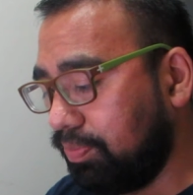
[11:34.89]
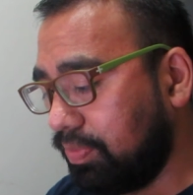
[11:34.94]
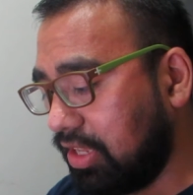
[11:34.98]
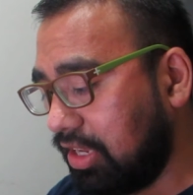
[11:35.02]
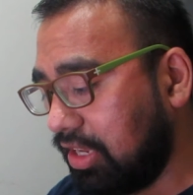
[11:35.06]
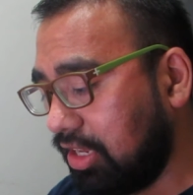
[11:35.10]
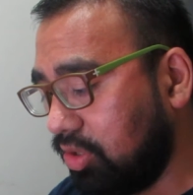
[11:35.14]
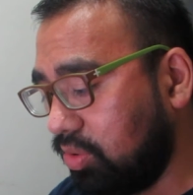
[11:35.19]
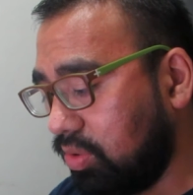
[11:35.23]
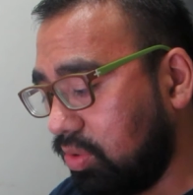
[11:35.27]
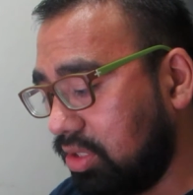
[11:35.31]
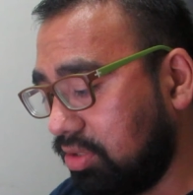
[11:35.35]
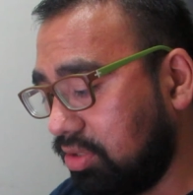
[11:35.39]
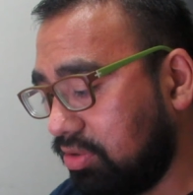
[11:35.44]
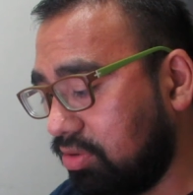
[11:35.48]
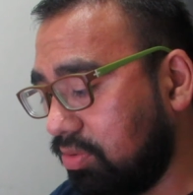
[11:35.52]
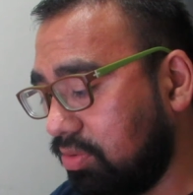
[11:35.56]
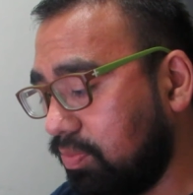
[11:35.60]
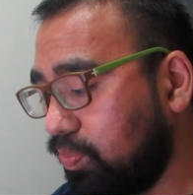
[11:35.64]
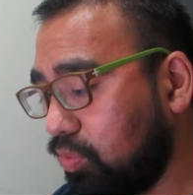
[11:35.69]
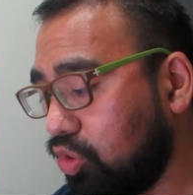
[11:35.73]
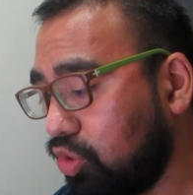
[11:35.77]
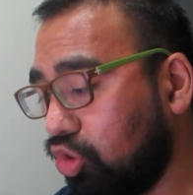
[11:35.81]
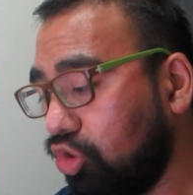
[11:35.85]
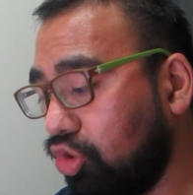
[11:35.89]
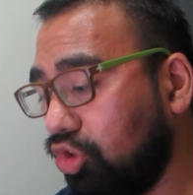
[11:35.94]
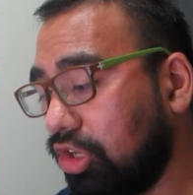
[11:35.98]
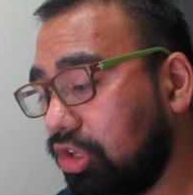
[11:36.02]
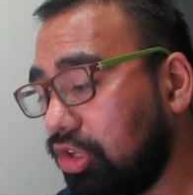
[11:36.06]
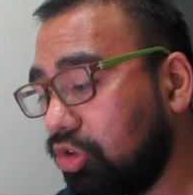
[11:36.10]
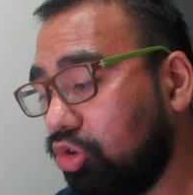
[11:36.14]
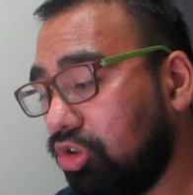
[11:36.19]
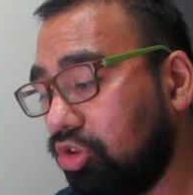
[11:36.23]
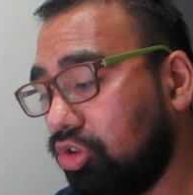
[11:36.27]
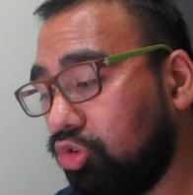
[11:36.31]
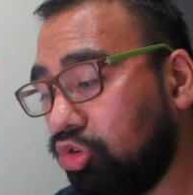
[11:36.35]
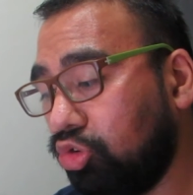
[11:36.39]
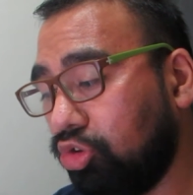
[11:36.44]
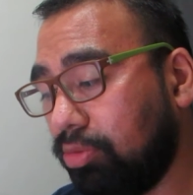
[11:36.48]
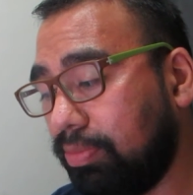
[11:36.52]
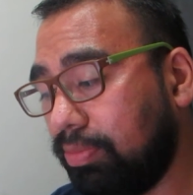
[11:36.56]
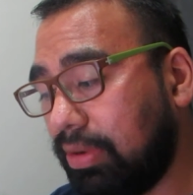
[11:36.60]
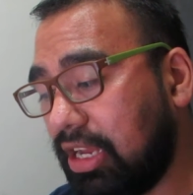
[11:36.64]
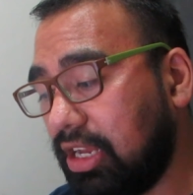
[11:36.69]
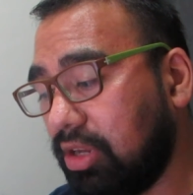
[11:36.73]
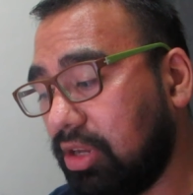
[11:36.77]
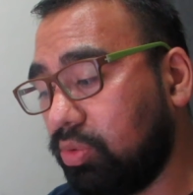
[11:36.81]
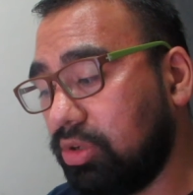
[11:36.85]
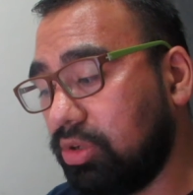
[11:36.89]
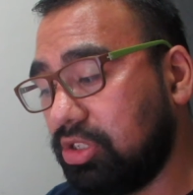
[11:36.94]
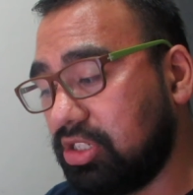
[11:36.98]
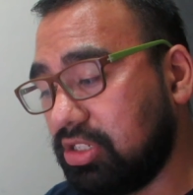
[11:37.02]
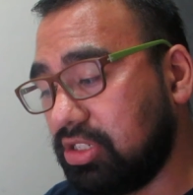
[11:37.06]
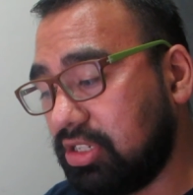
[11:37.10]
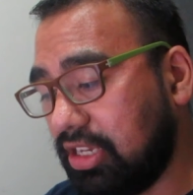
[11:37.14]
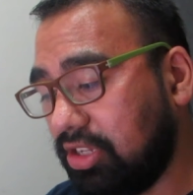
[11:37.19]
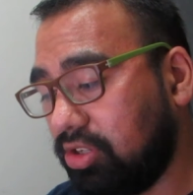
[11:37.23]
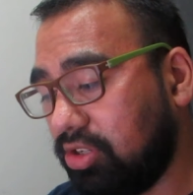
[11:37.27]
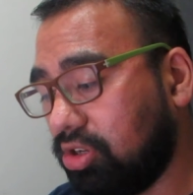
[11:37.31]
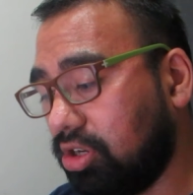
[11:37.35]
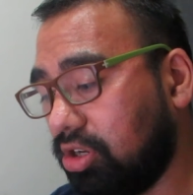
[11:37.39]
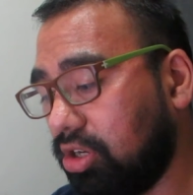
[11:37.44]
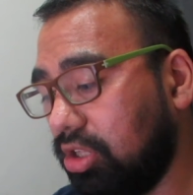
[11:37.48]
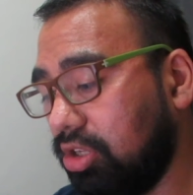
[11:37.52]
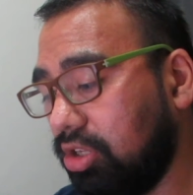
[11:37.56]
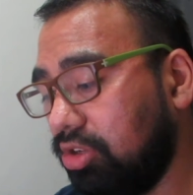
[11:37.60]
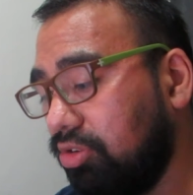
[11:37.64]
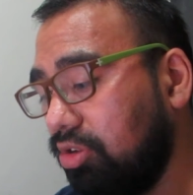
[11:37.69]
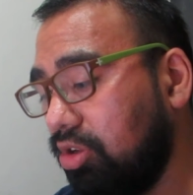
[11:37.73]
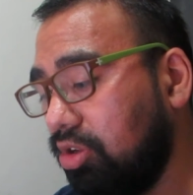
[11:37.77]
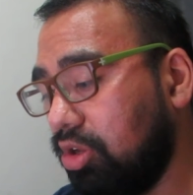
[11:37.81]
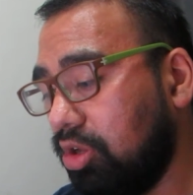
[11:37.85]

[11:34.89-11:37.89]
Anyways, or you could do it through your bank, which is $8.